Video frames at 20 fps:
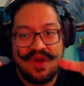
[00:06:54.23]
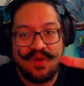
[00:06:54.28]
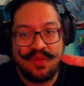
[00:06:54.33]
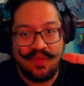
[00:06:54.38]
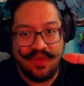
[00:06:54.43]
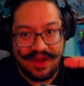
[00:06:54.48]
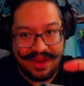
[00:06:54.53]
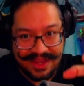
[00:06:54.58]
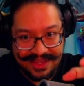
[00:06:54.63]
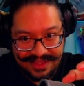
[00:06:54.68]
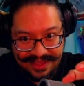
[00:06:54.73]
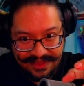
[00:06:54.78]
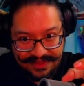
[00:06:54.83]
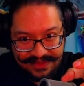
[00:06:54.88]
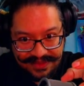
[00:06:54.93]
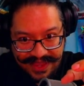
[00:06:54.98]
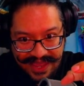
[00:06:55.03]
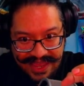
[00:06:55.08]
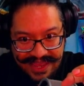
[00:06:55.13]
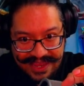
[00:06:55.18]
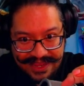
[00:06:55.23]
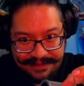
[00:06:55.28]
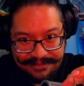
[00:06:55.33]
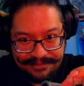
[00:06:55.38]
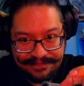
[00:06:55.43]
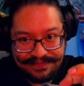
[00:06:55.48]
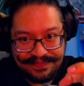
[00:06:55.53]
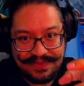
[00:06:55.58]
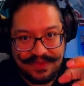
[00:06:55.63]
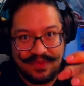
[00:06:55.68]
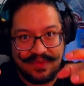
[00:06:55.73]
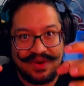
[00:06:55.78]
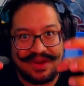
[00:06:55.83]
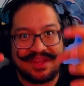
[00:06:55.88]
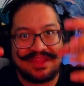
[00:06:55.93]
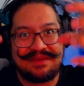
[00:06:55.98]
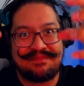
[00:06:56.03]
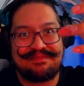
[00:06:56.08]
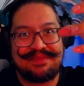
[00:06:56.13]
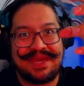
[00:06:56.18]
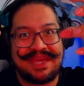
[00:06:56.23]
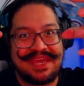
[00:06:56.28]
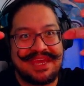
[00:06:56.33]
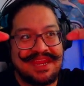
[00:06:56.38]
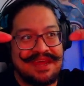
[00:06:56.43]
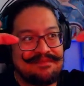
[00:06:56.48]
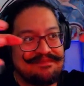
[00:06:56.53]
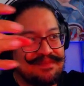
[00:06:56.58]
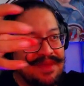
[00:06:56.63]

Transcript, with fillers: we're gonna take it, we're gonna pick it up,